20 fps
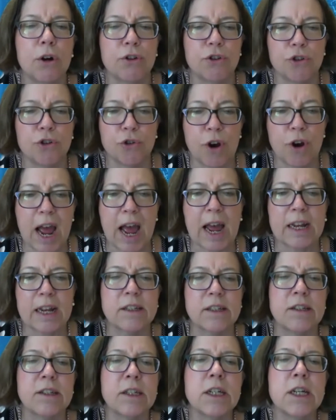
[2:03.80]

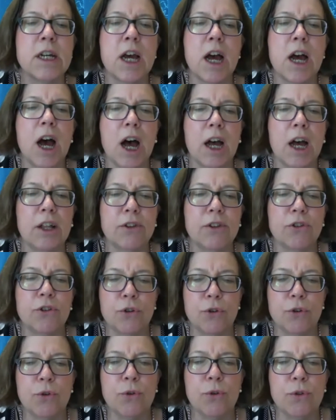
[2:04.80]
tracked
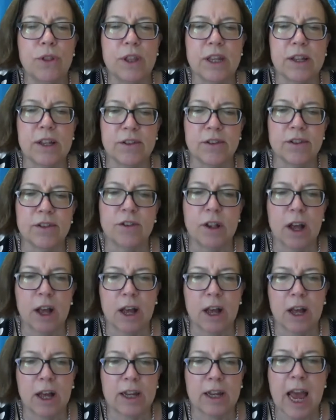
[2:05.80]
to this
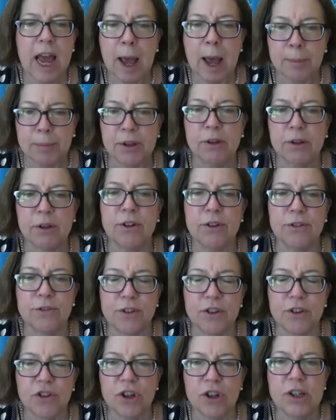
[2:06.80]
capsular
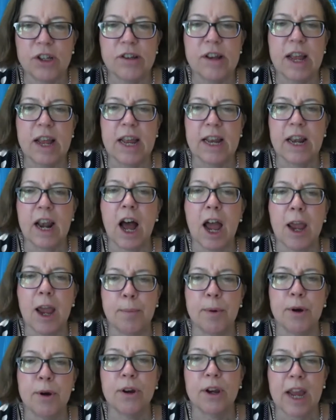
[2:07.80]
deficient and
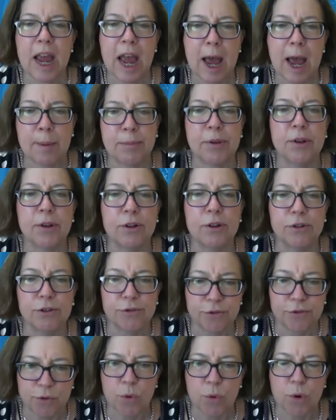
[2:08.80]
hypercapsular
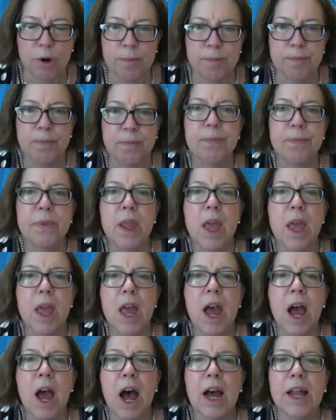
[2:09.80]
form.
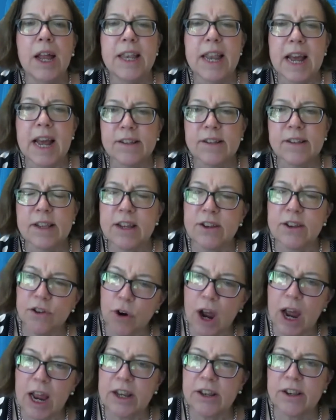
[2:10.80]
Next, they
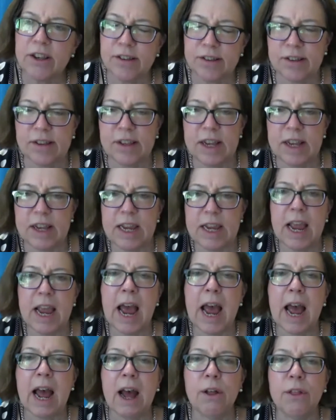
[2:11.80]
tried to see
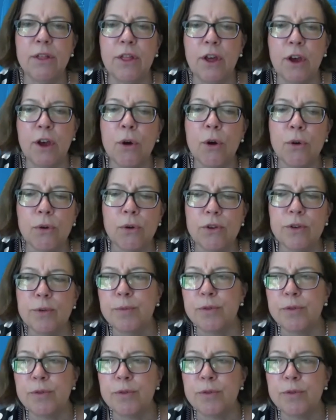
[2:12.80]
how those